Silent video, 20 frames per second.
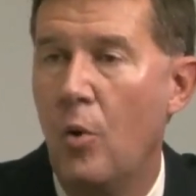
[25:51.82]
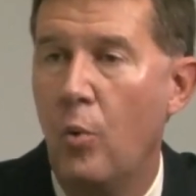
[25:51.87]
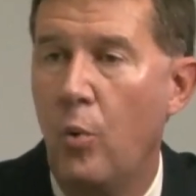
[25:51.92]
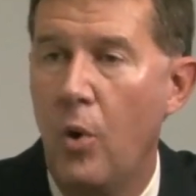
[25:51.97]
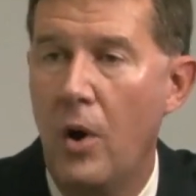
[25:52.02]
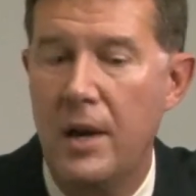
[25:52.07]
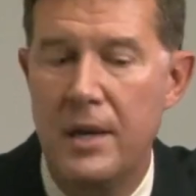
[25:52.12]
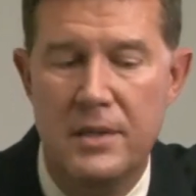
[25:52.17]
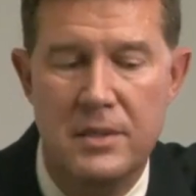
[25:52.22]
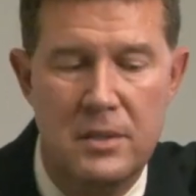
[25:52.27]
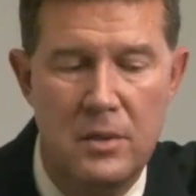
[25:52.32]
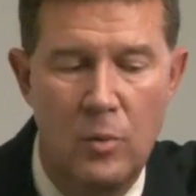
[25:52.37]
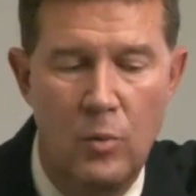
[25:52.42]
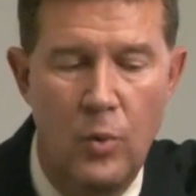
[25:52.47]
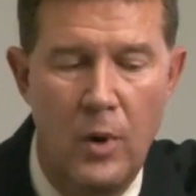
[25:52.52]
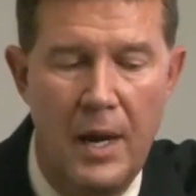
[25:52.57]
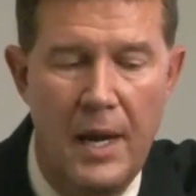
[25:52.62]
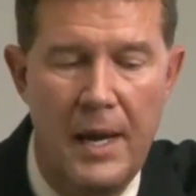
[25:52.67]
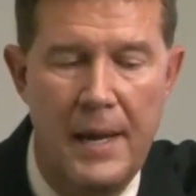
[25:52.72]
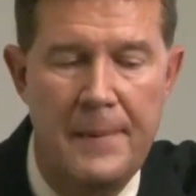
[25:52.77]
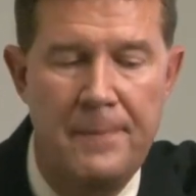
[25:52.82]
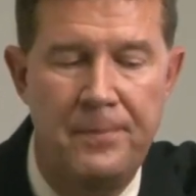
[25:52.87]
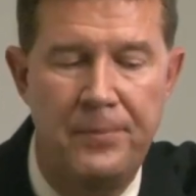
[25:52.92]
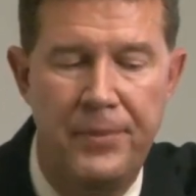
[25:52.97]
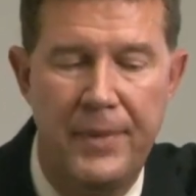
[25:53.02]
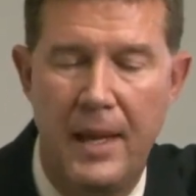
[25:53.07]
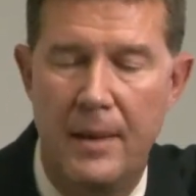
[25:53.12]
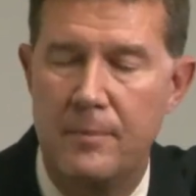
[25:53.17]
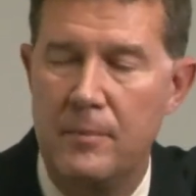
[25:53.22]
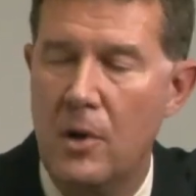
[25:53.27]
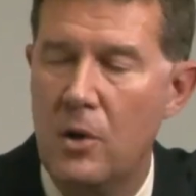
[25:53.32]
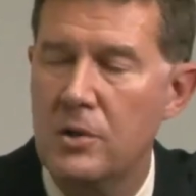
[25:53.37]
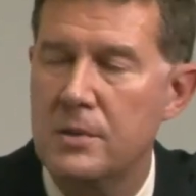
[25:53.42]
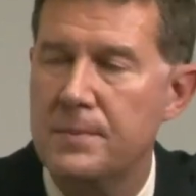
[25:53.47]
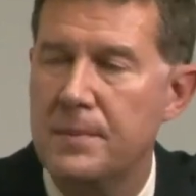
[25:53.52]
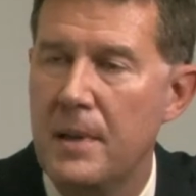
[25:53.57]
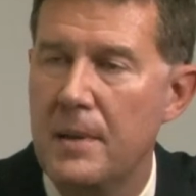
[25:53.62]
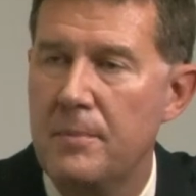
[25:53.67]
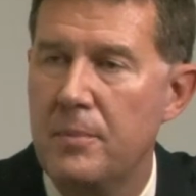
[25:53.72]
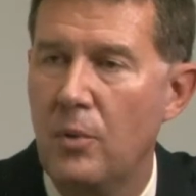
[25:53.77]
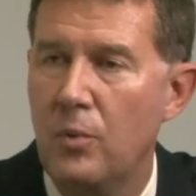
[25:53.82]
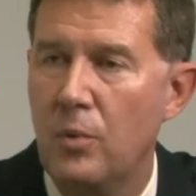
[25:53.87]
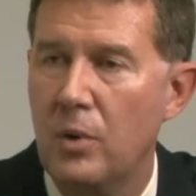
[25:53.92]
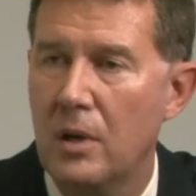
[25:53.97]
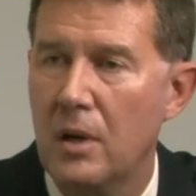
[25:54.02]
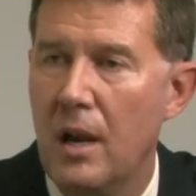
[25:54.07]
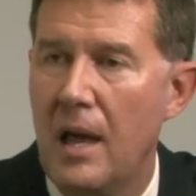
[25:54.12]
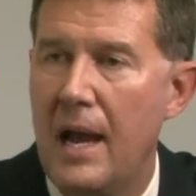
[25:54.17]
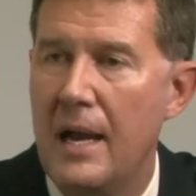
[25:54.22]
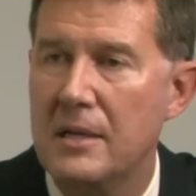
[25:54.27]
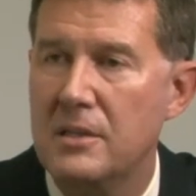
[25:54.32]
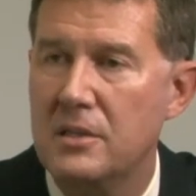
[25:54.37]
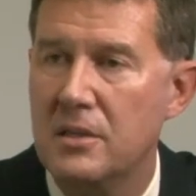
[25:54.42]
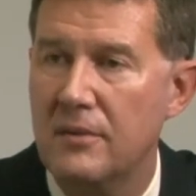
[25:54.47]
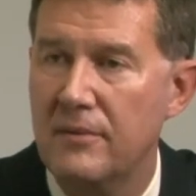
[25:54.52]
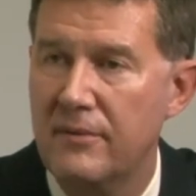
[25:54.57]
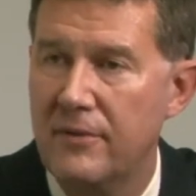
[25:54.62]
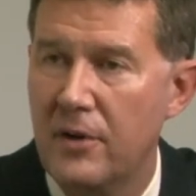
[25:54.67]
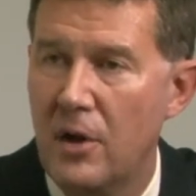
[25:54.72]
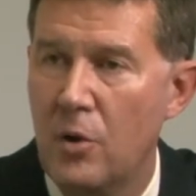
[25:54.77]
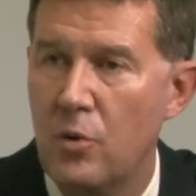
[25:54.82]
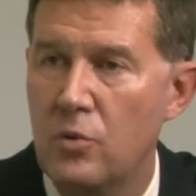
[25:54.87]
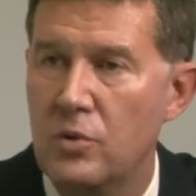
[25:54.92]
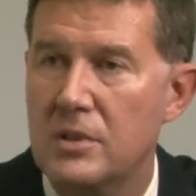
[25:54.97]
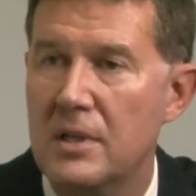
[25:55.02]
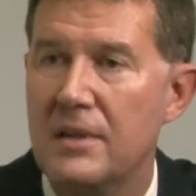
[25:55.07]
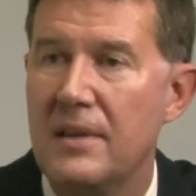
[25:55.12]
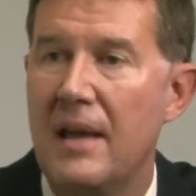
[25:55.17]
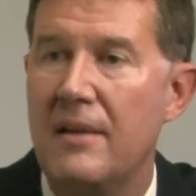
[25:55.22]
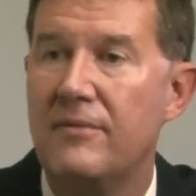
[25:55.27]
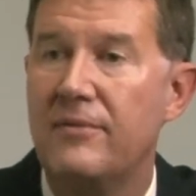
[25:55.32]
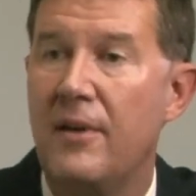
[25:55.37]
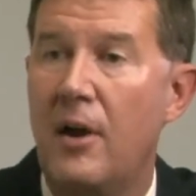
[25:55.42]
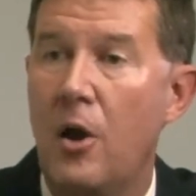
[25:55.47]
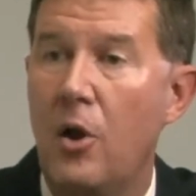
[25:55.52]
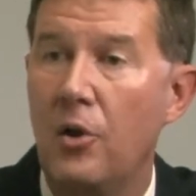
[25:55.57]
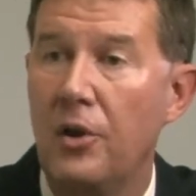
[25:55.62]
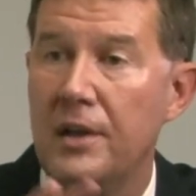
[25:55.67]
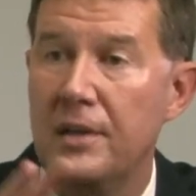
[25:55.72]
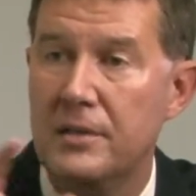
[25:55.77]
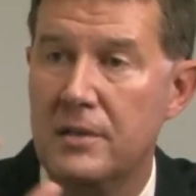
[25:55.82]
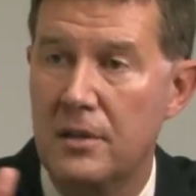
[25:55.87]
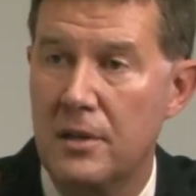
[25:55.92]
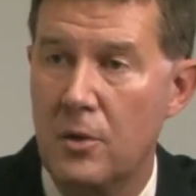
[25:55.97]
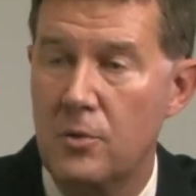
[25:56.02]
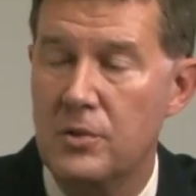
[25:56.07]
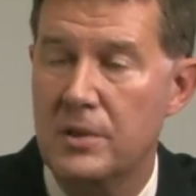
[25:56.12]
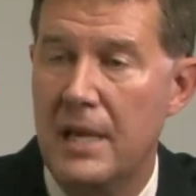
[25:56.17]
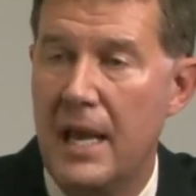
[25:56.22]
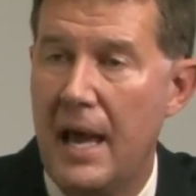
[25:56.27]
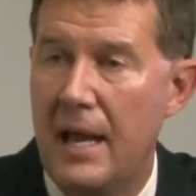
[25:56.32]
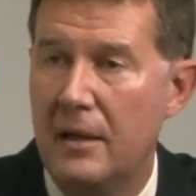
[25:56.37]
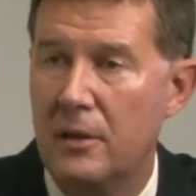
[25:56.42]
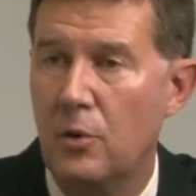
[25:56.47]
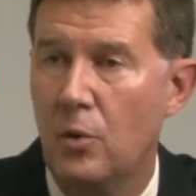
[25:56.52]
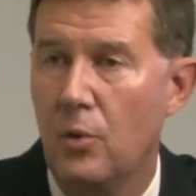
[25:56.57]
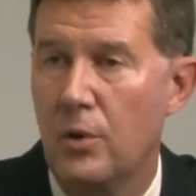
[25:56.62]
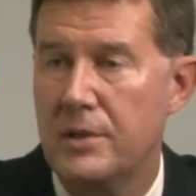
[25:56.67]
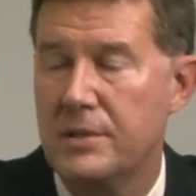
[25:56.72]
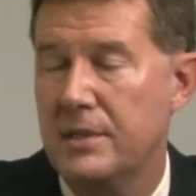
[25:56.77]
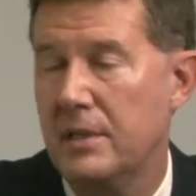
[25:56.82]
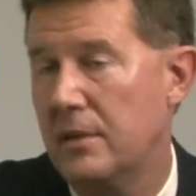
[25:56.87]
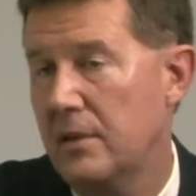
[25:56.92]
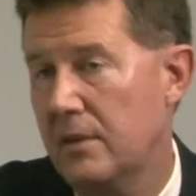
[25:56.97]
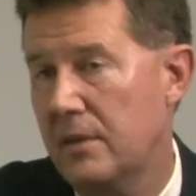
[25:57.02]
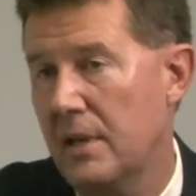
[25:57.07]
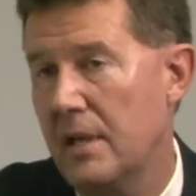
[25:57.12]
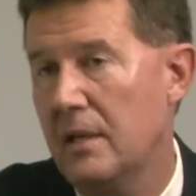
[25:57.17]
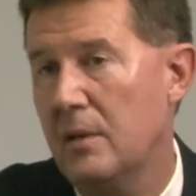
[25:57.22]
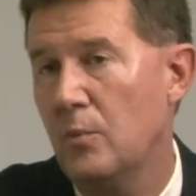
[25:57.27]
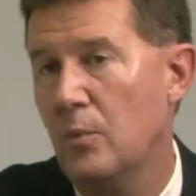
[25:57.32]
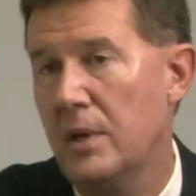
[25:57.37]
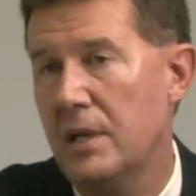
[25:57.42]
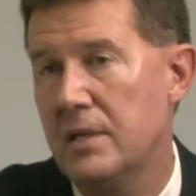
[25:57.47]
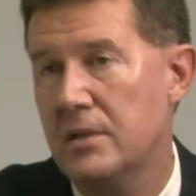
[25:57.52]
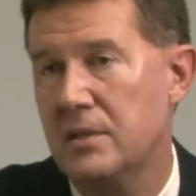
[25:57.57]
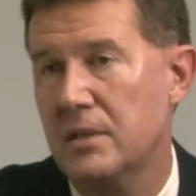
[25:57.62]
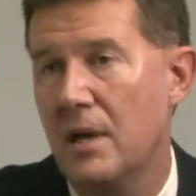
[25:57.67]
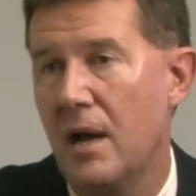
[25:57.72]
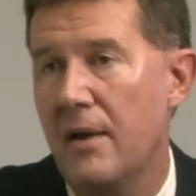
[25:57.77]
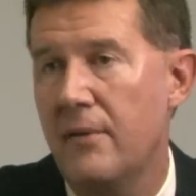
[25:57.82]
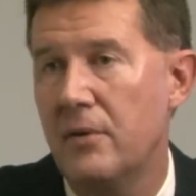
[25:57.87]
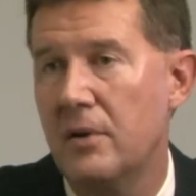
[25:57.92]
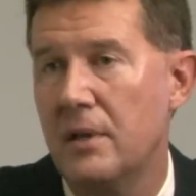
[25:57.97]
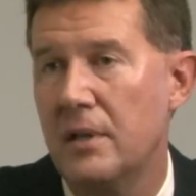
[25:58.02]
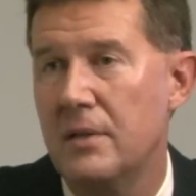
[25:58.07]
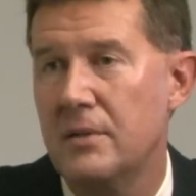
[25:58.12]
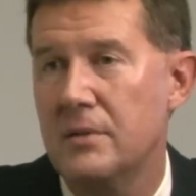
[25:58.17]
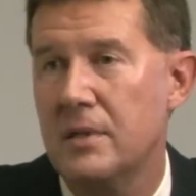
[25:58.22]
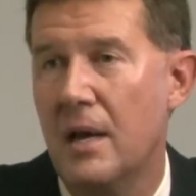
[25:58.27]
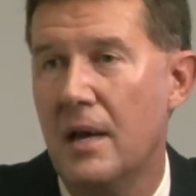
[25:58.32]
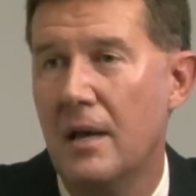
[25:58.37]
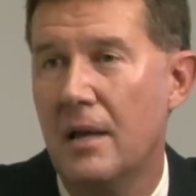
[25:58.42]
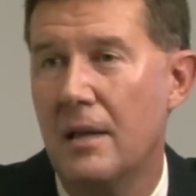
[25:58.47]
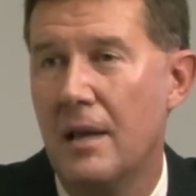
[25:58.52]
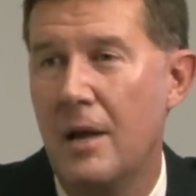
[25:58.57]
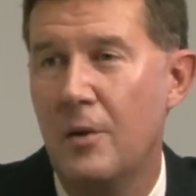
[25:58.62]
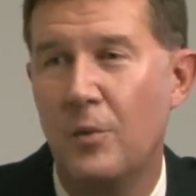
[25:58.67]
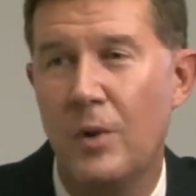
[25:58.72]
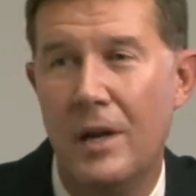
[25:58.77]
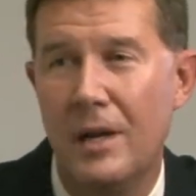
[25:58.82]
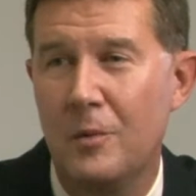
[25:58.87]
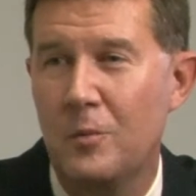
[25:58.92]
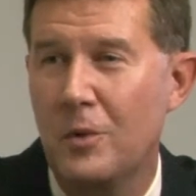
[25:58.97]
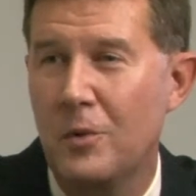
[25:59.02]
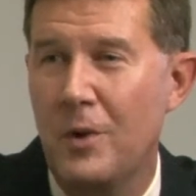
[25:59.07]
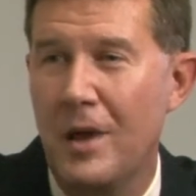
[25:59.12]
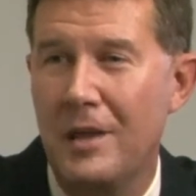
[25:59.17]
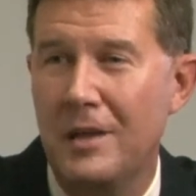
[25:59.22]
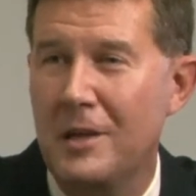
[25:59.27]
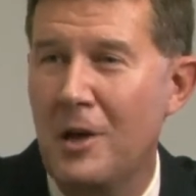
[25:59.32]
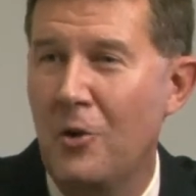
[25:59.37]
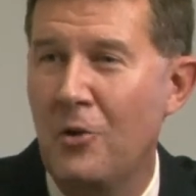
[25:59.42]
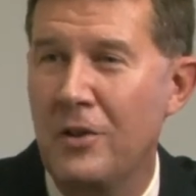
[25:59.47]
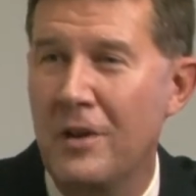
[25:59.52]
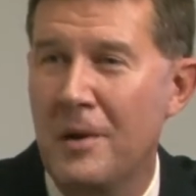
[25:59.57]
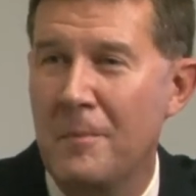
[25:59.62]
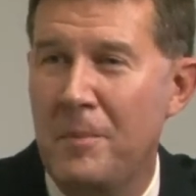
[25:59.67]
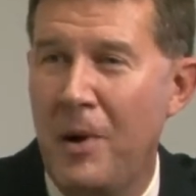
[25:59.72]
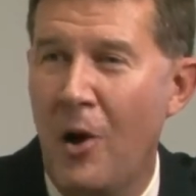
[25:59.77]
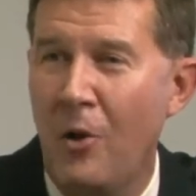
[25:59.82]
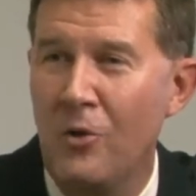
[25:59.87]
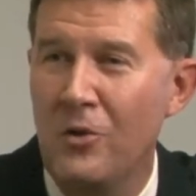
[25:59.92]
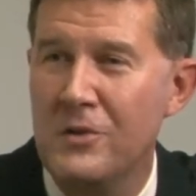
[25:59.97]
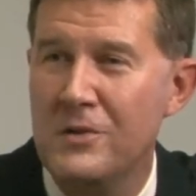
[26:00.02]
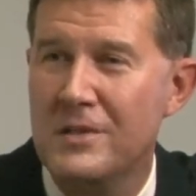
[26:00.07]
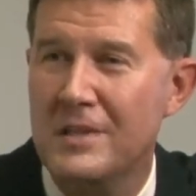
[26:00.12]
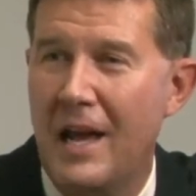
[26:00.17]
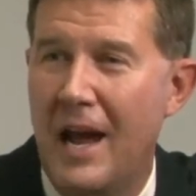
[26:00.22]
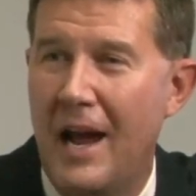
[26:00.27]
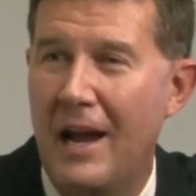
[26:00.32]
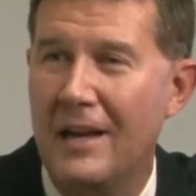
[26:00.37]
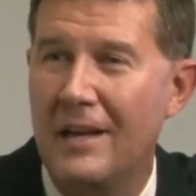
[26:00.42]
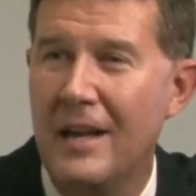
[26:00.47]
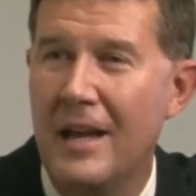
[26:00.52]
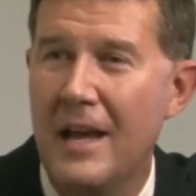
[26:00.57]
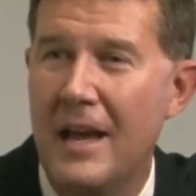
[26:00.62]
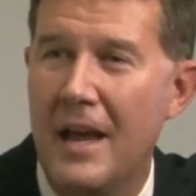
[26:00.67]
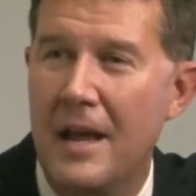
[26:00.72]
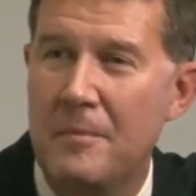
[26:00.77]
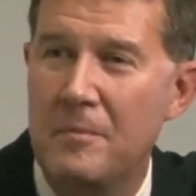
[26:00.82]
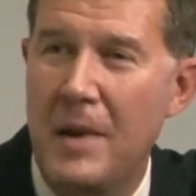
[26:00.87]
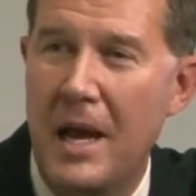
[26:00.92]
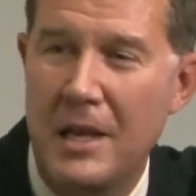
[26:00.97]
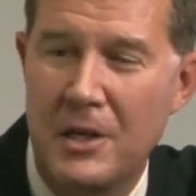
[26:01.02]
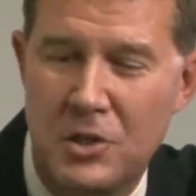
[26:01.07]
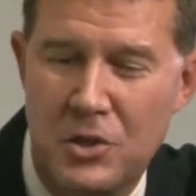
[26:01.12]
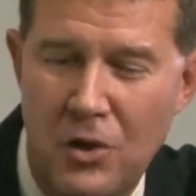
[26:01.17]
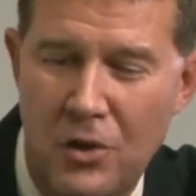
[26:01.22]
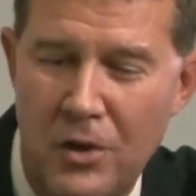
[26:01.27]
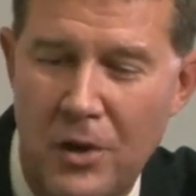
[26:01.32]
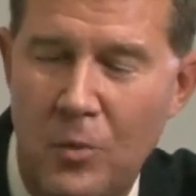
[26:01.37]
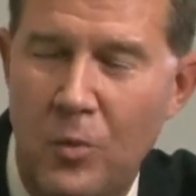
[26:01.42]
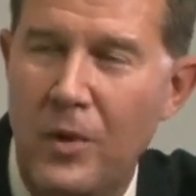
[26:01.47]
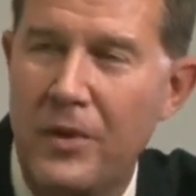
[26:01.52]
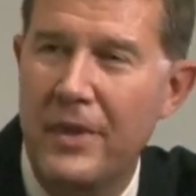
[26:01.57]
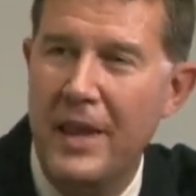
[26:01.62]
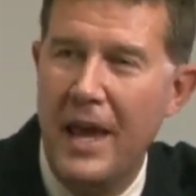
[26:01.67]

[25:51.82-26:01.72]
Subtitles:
what is the way that most people would like to vote that fall into those categories. And the thing that we discovered is they really would rather go to their polling site and make sure that when